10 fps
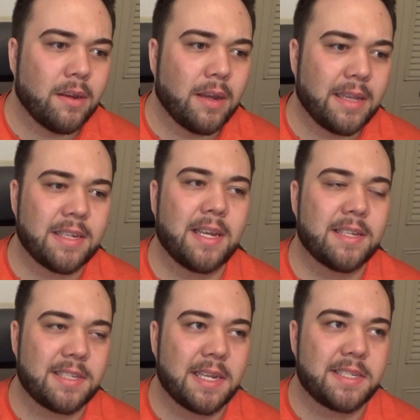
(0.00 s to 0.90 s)
the
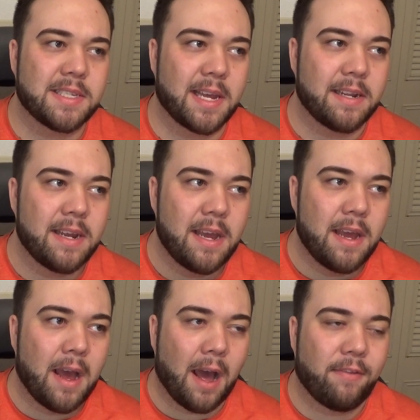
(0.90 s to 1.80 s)
sense that
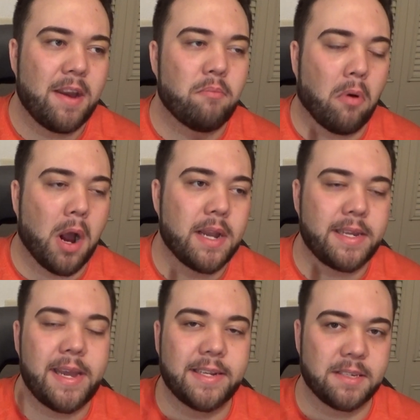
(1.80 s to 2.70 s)
I think Brian
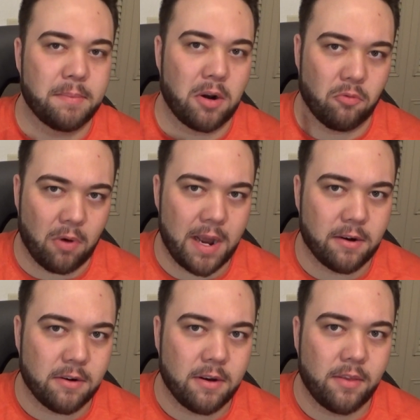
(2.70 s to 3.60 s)
Keene is a better
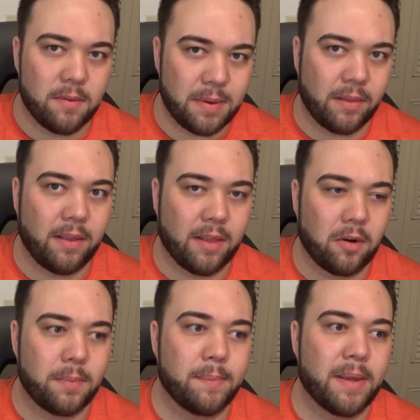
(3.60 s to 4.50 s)
writer than Bentley
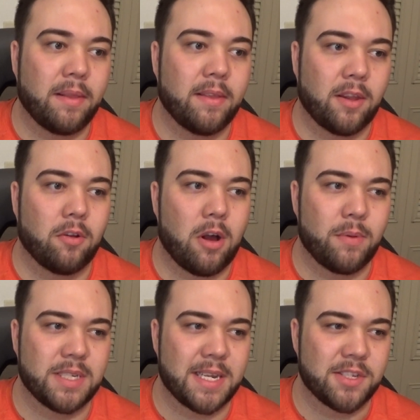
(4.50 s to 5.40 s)
Little, but Bentley Little
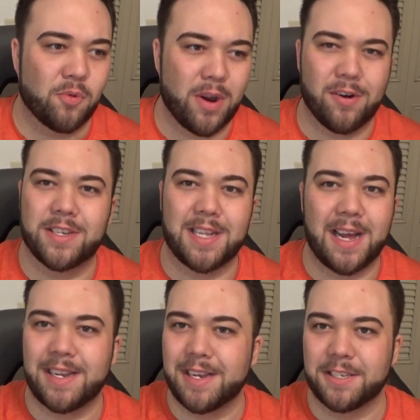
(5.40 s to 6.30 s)
always has the weirdest
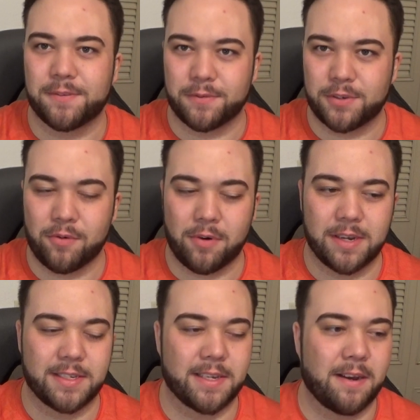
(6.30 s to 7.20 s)
ideas for
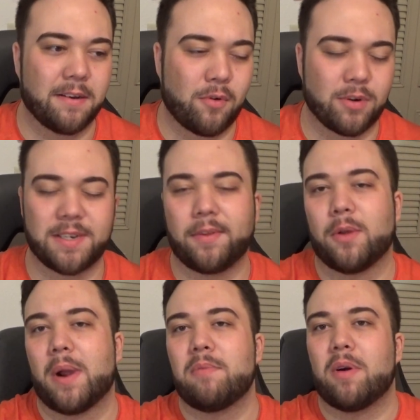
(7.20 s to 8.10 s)
stories. Of course, I've only
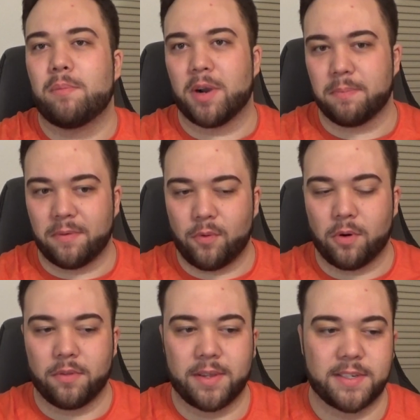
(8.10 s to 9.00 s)
read one book
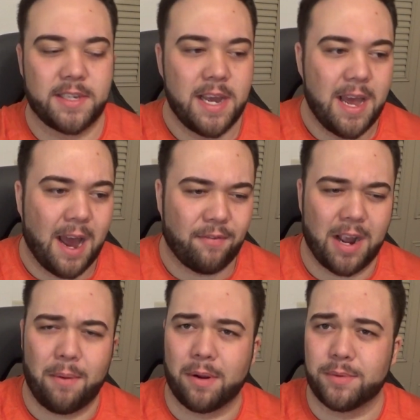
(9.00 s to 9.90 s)
before this. I
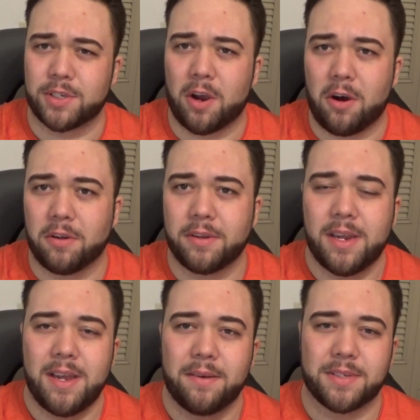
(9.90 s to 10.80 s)
forgot what it was called.
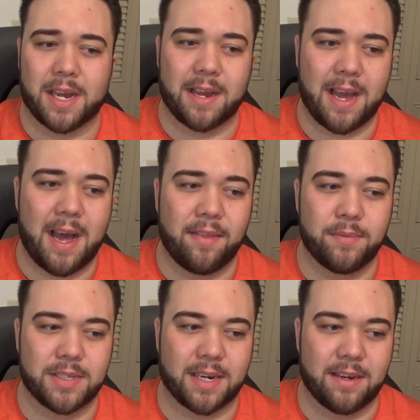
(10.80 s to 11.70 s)
It was like a guy that
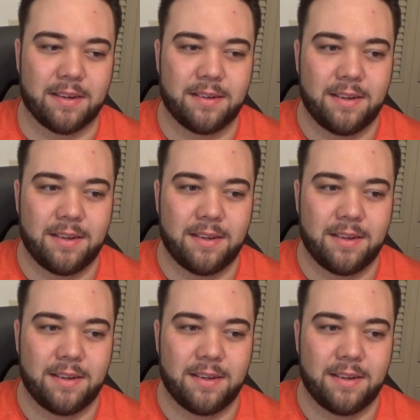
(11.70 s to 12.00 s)
was like a